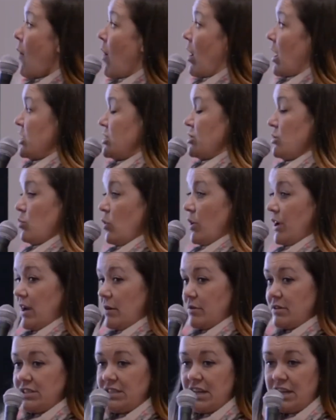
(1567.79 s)
I do
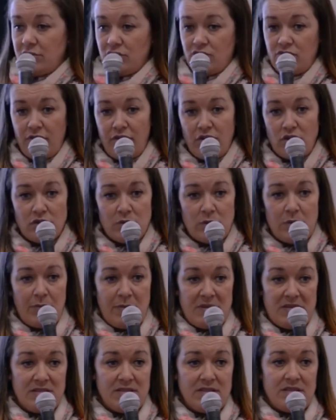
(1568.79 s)
1-hour sales reviews with
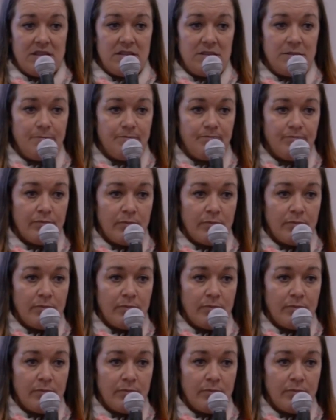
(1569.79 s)
businesses